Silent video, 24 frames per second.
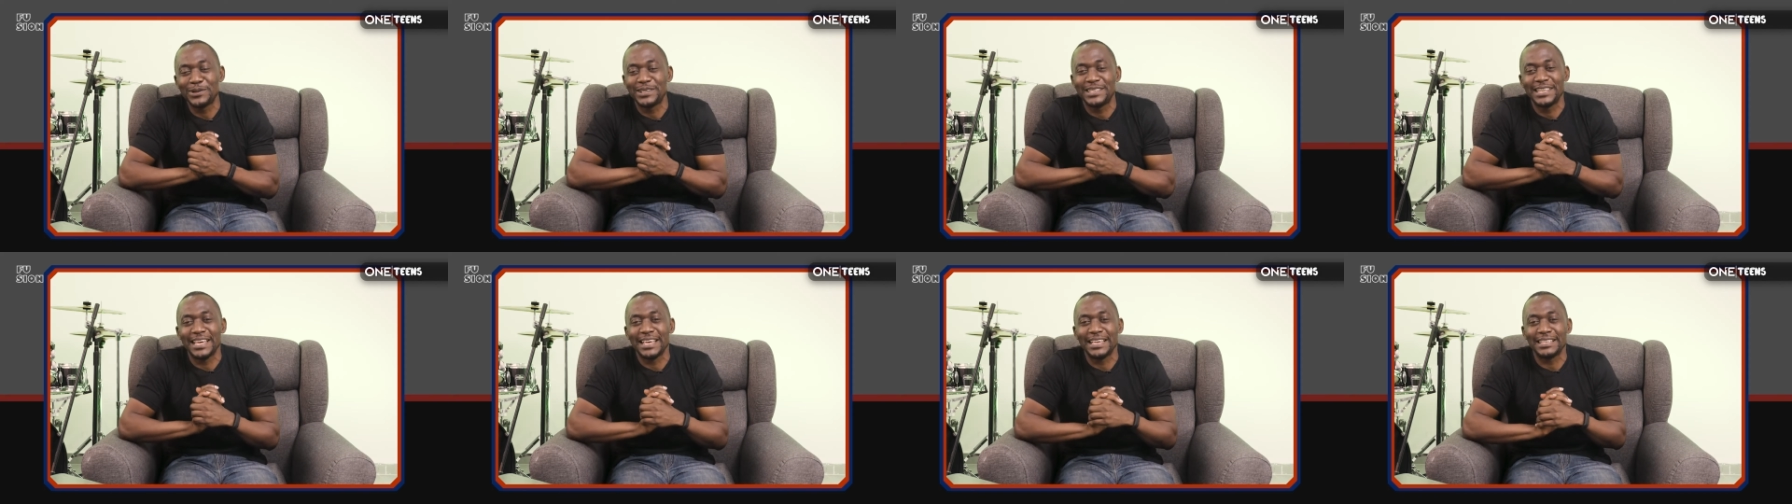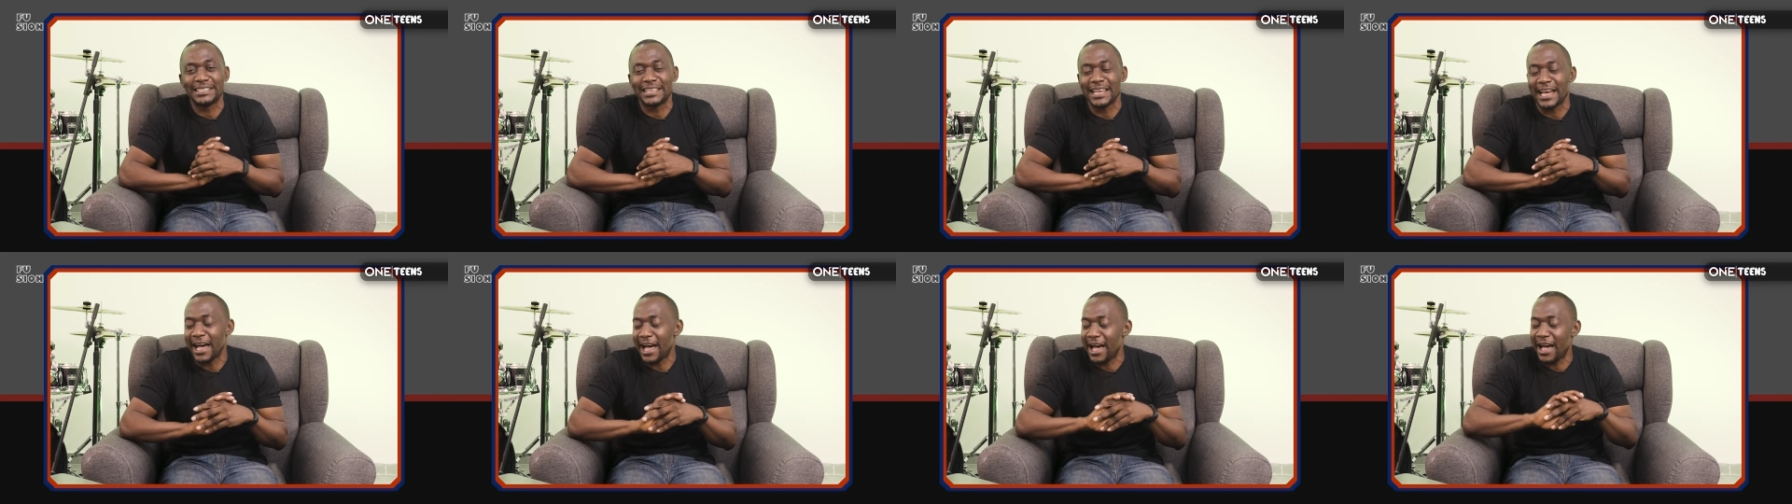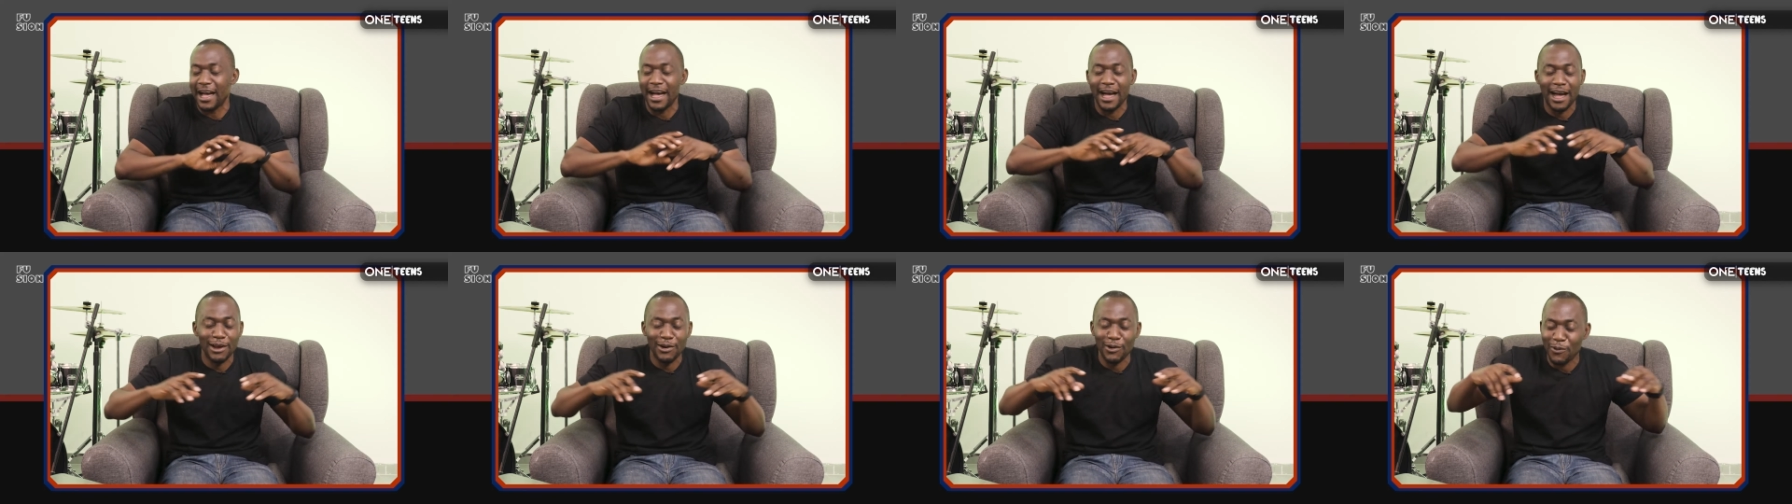days.
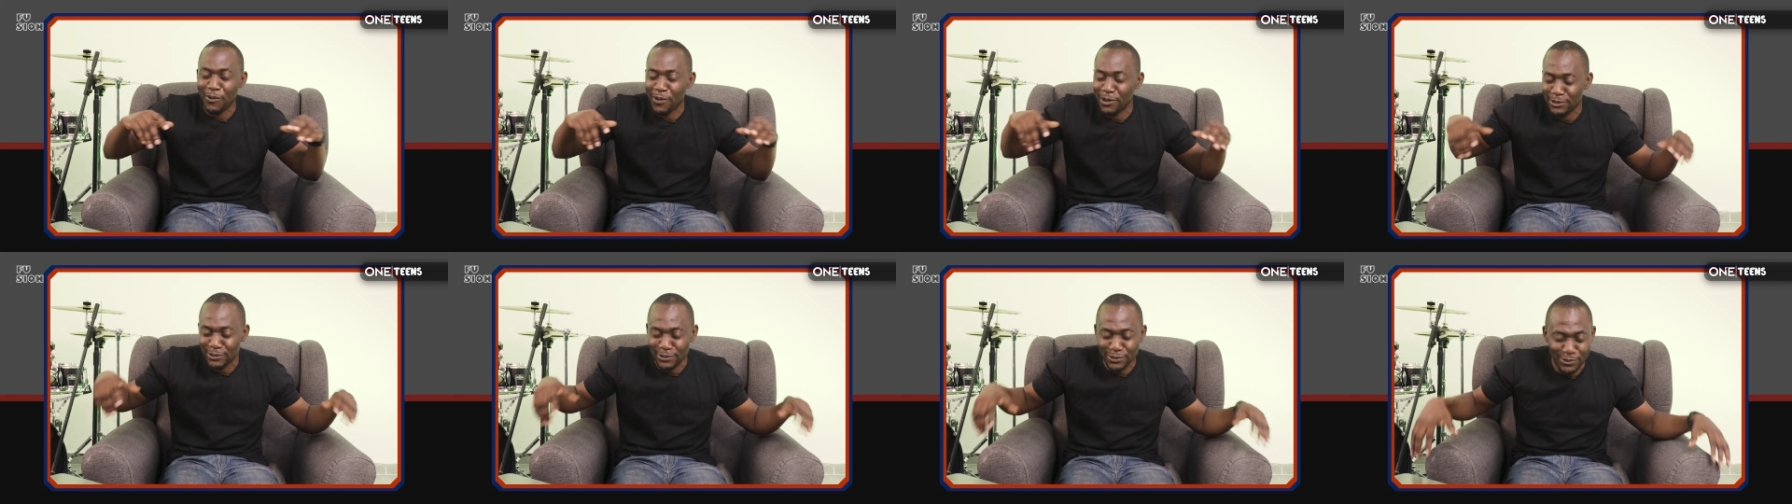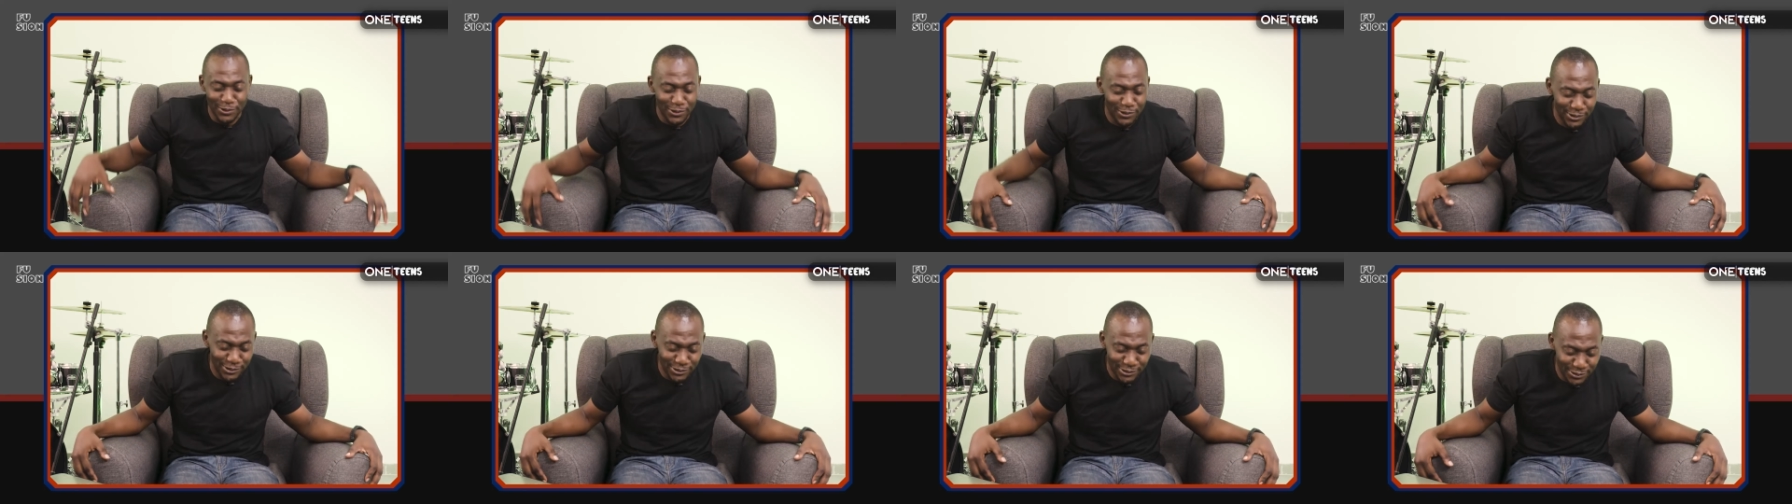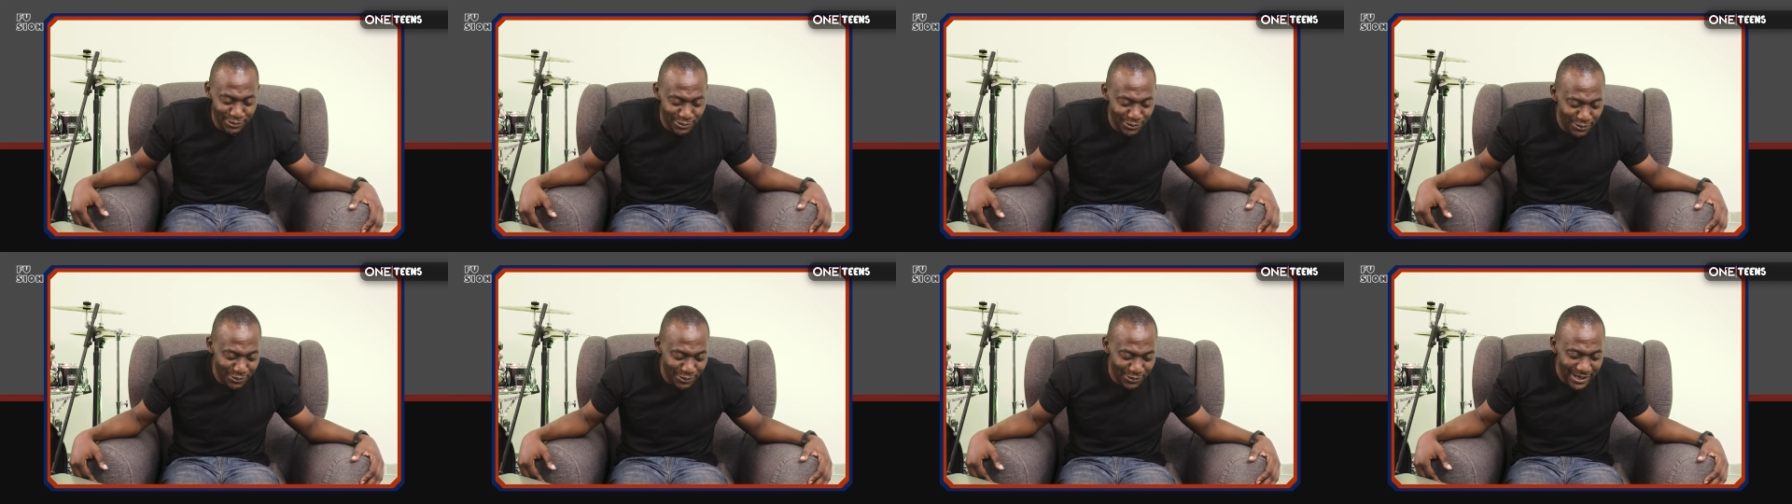Ah, I don't want to go to
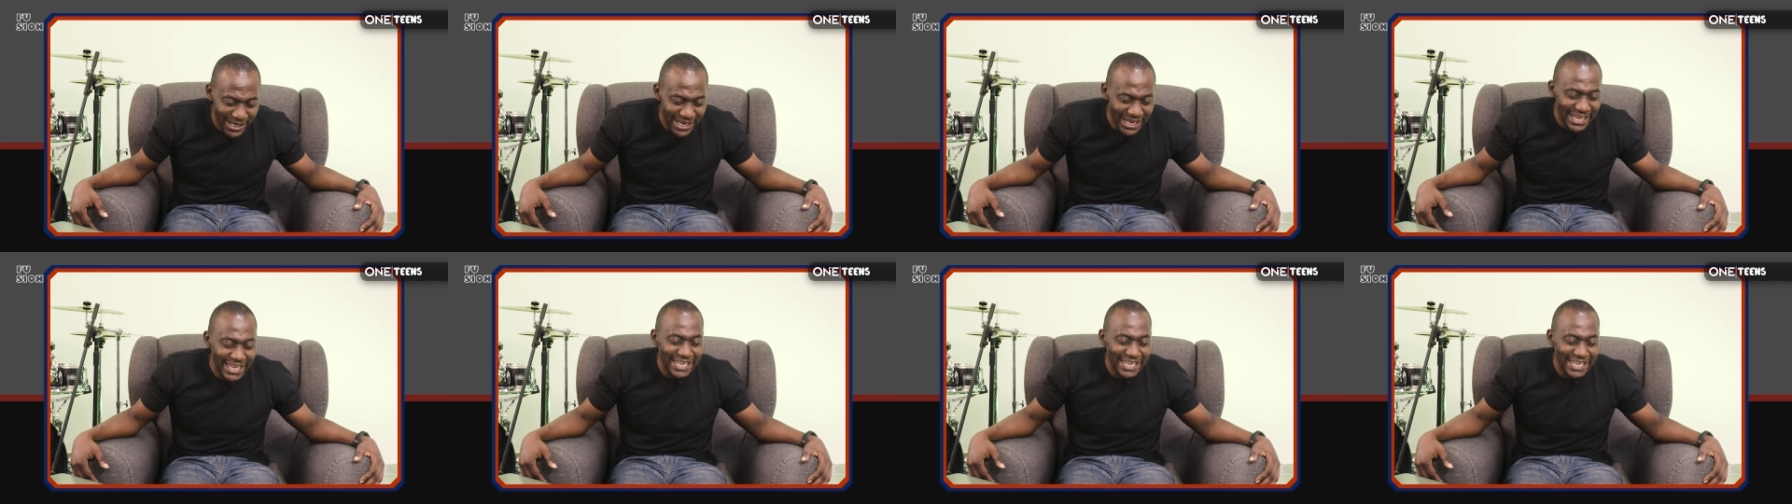school.